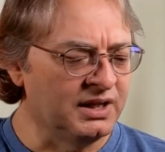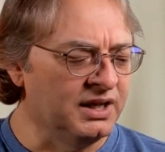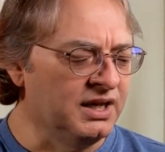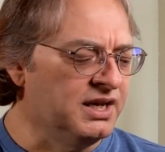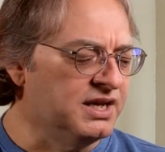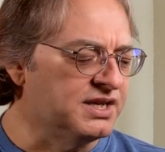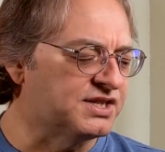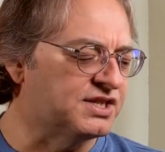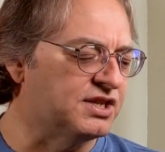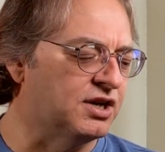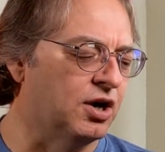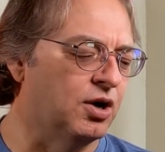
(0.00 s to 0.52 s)

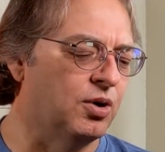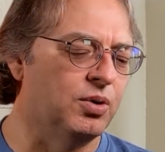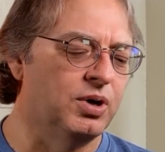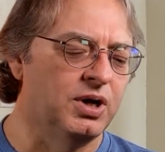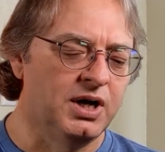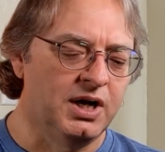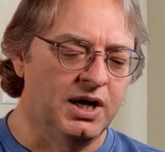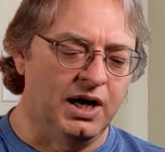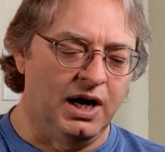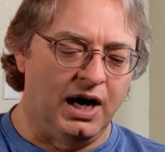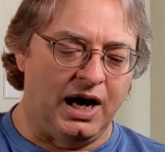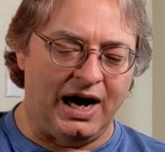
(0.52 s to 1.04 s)
So
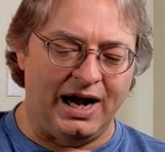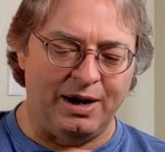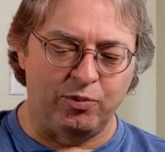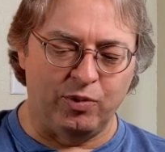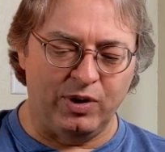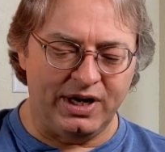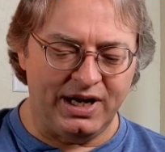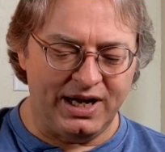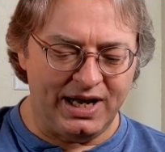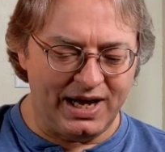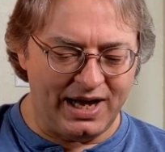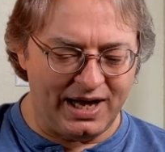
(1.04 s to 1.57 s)
I went
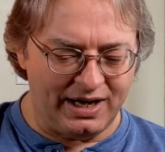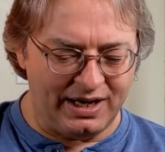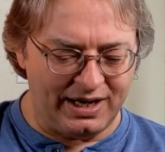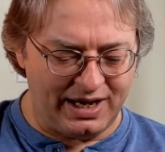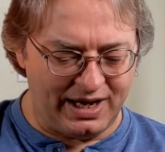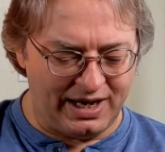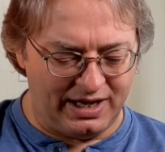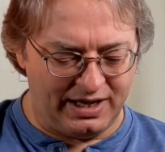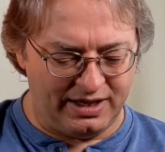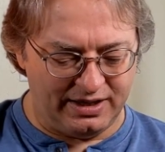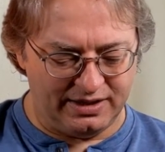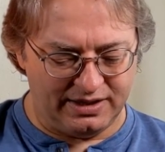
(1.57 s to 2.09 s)
ahead
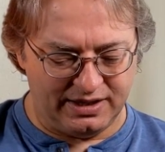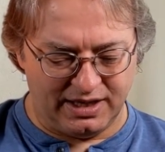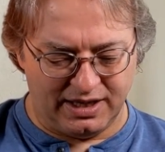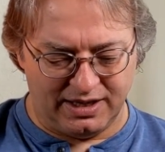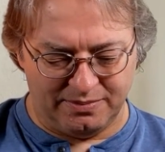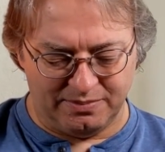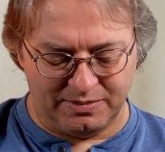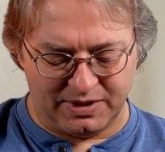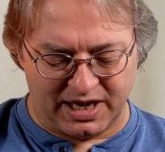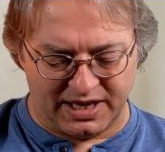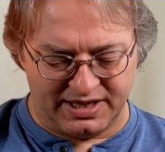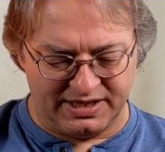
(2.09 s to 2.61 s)
and
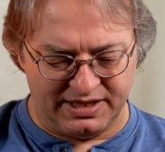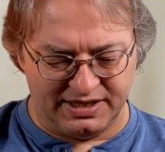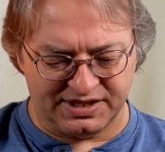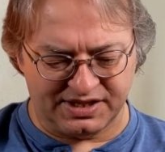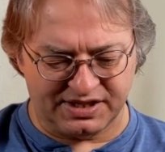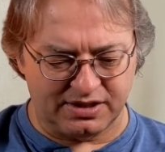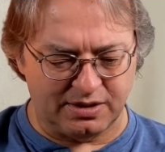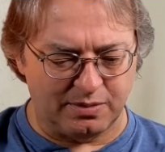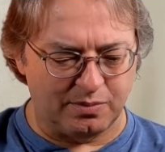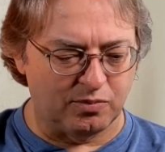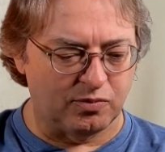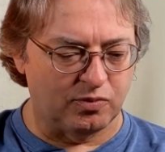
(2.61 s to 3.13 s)
I did
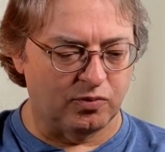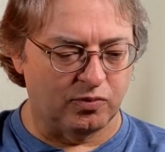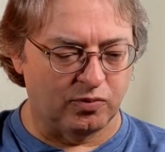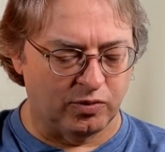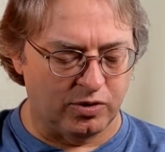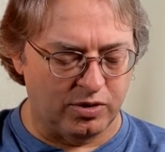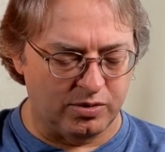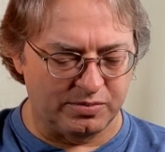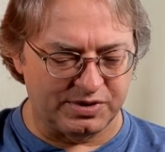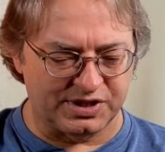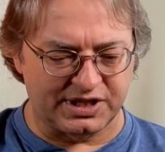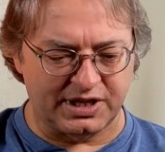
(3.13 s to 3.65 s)
some
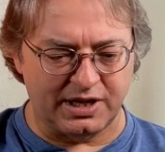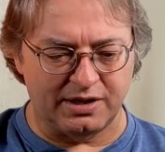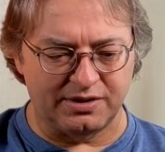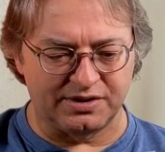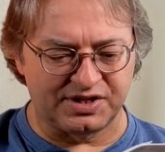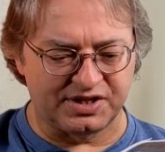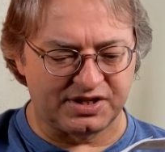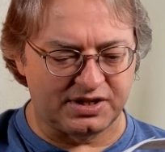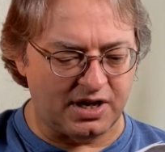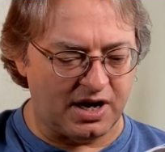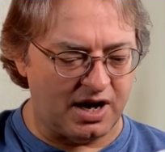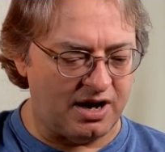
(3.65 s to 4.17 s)
room scale
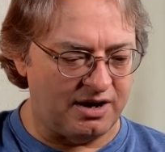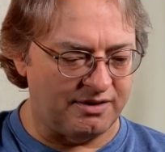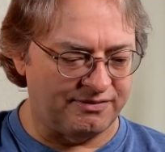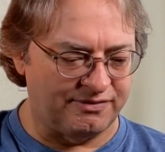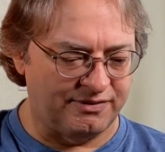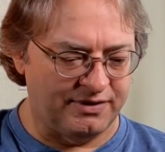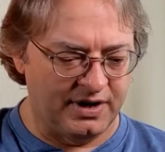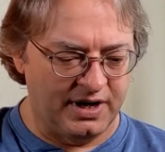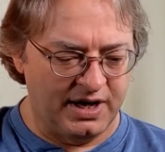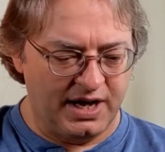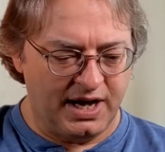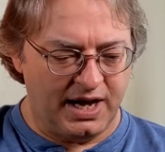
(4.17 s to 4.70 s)
stuff,
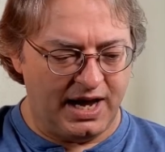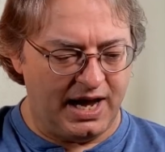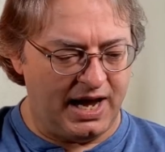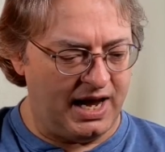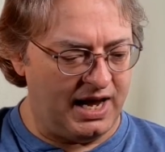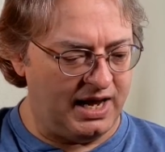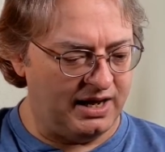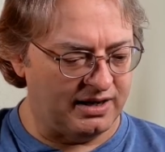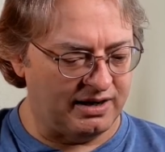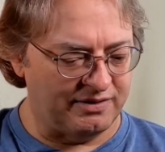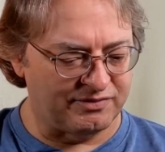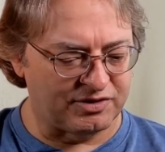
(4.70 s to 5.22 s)

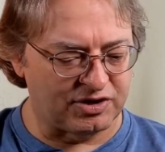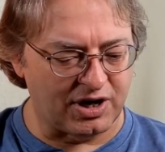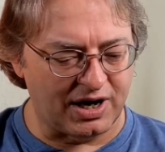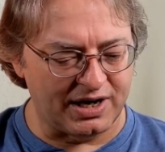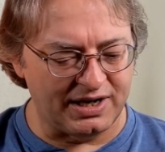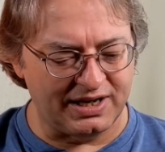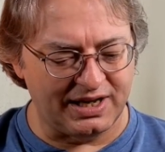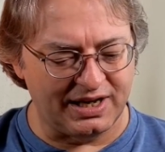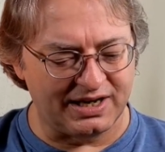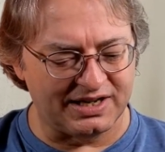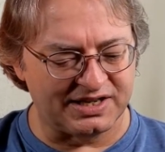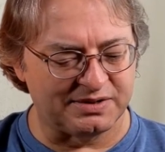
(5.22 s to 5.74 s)
and I've tried to
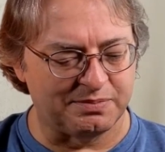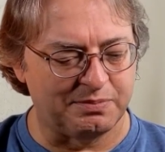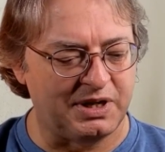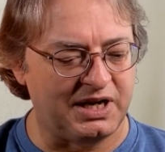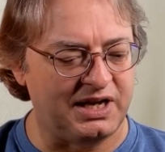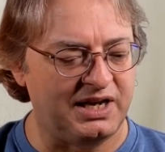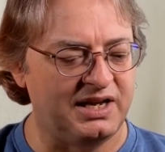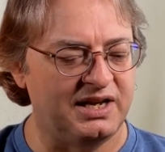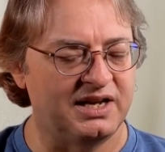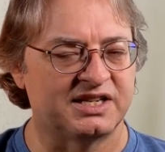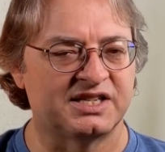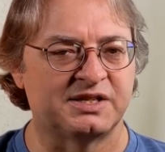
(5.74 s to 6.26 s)
get as
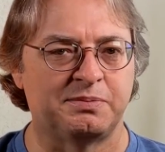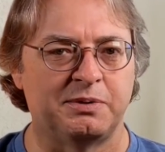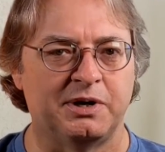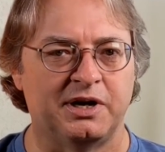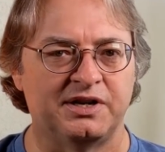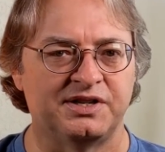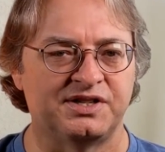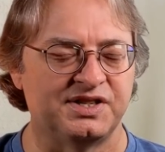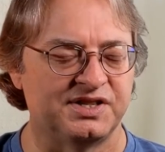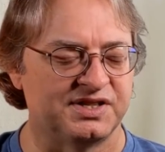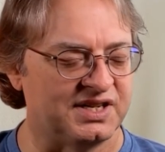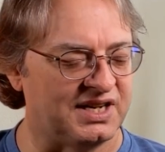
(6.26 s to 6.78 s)
many
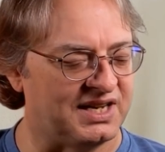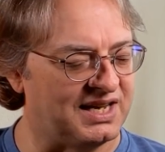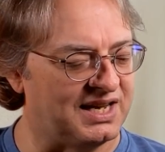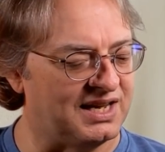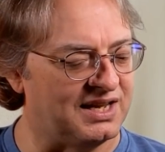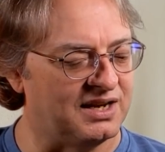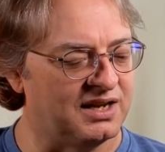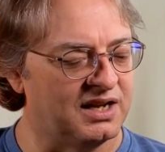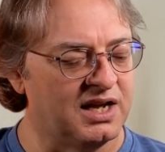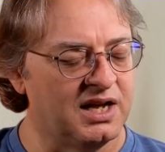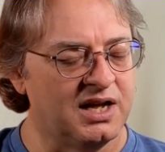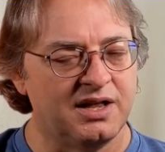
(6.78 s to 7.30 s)
experiences.
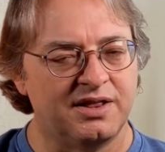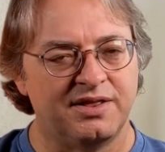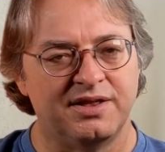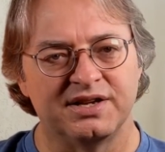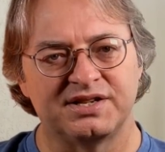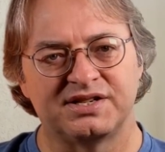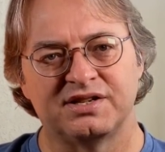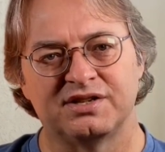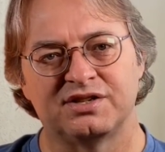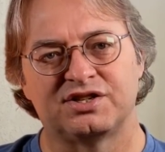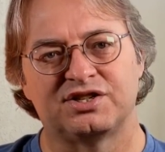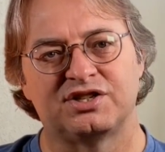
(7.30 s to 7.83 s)
Again,
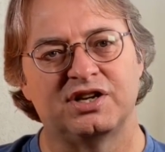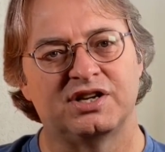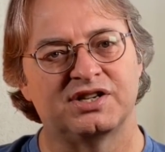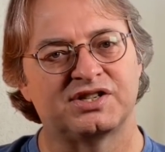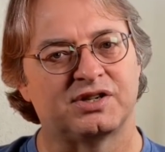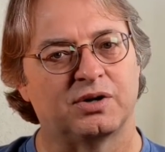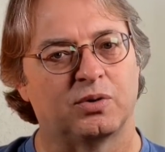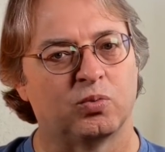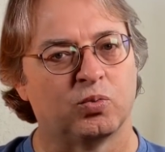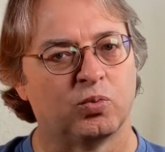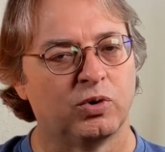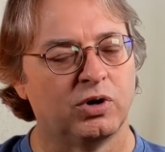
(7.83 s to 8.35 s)
this is just
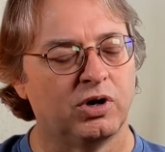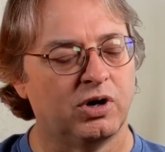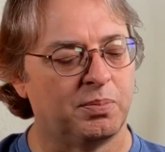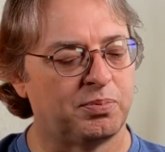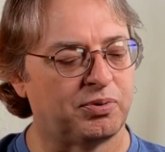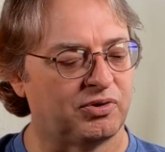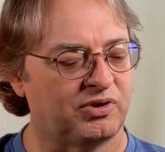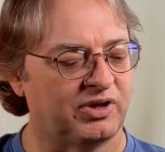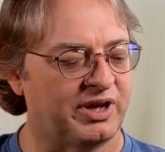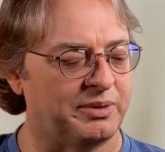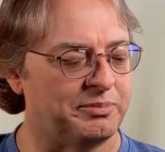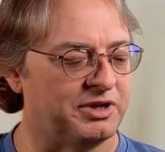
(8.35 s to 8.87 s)
a real
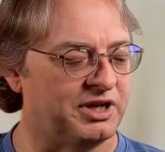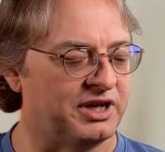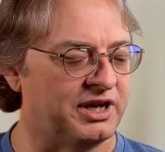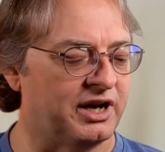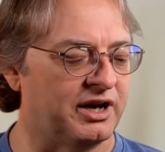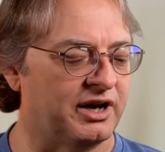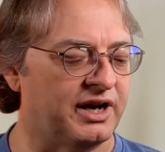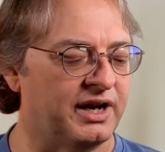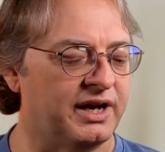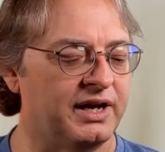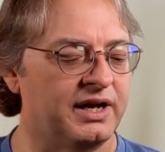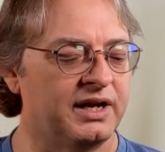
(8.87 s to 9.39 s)

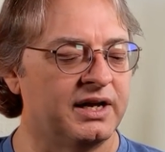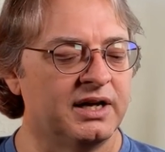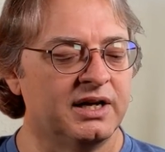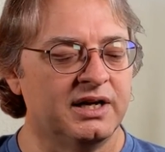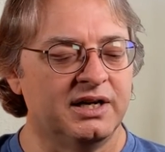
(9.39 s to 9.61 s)
preliminary